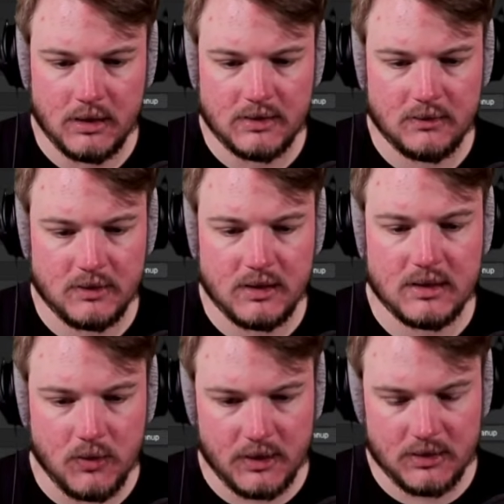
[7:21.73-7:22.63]
Yes, so
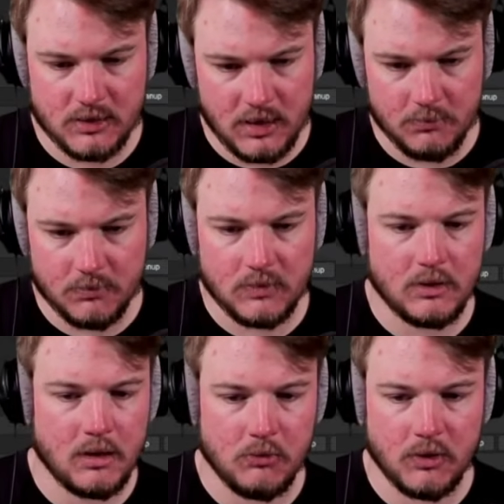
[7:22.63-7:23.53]
this is correct. I'm
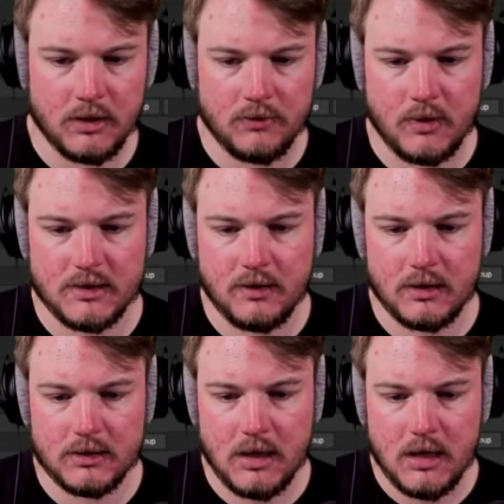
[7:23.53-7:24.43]
looking at the right
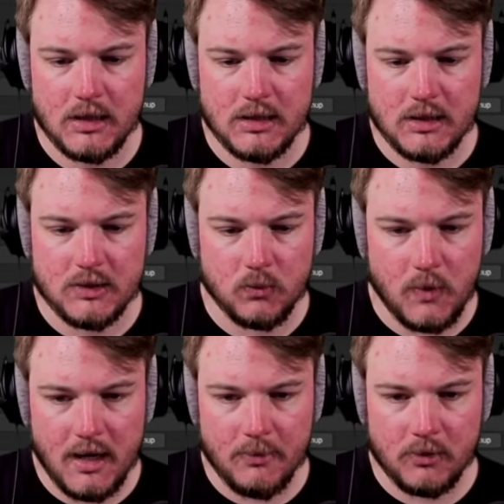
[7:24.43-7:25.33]
thing. So
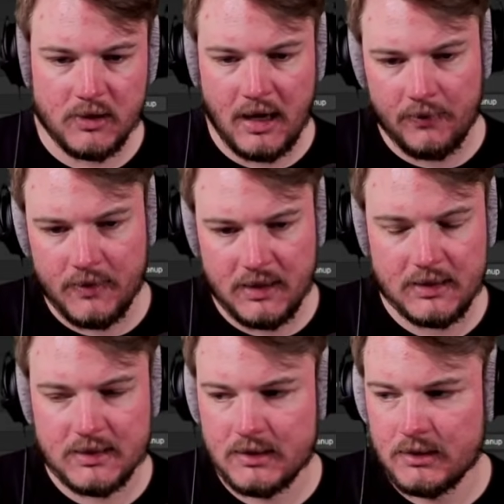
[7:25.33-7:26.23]
why we're looking at
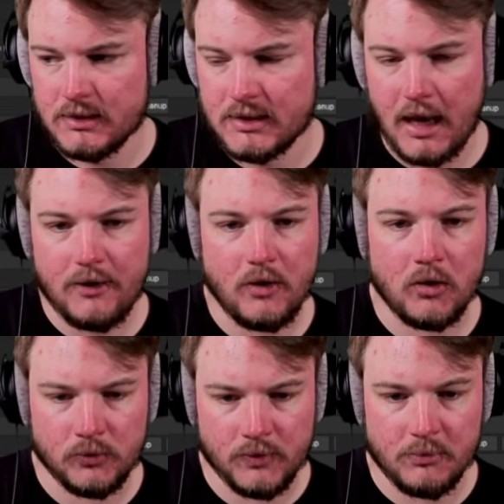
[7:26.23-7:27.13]
these scattered
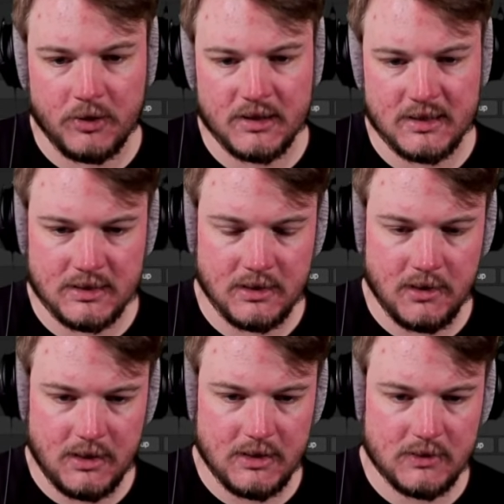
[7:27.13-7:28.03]
all over the places,
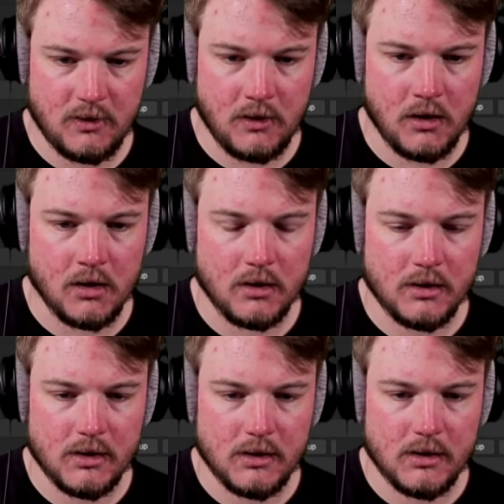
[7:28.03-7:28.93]
these are
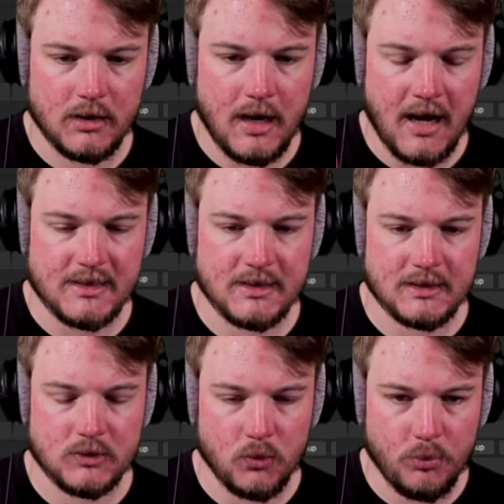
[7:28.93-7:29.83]

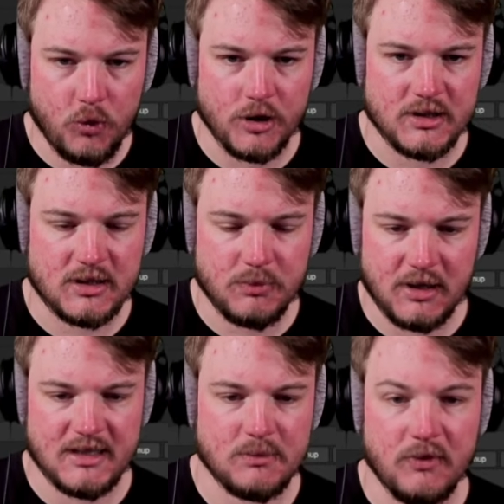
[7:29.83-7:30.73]
assets or points
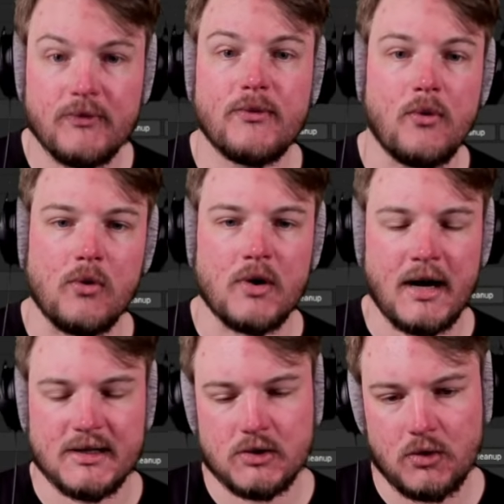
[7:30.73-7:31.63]
placed before
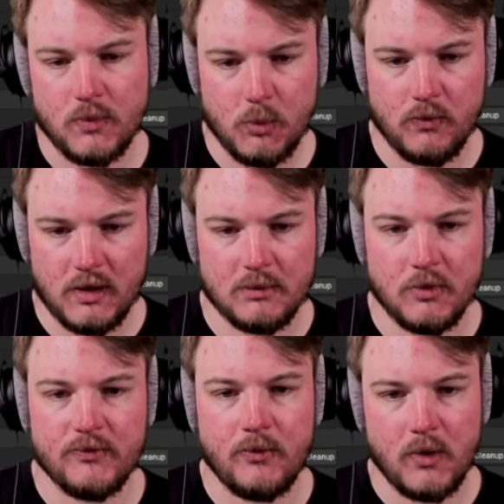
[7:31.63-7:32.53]
I start removing,
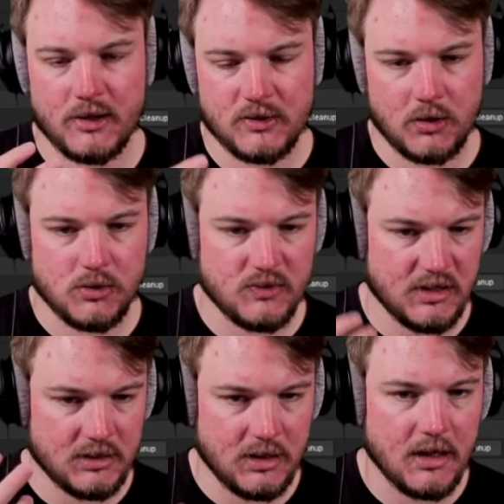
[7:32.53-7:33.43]
before I start
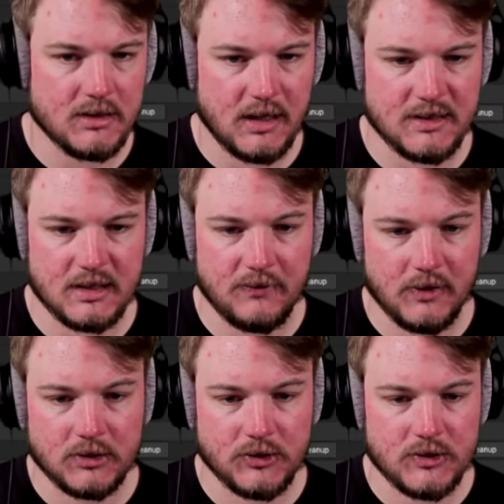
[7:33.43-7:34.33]
using density
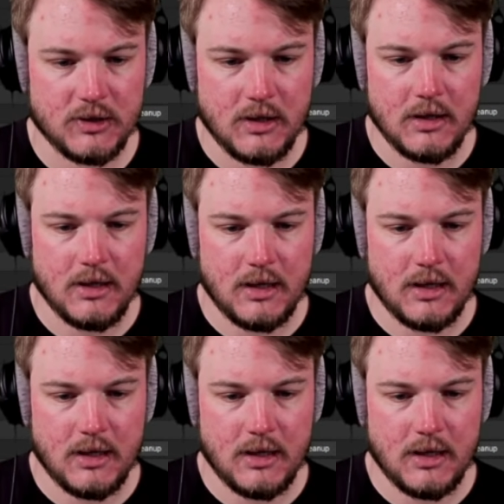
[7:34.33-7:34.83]
filters.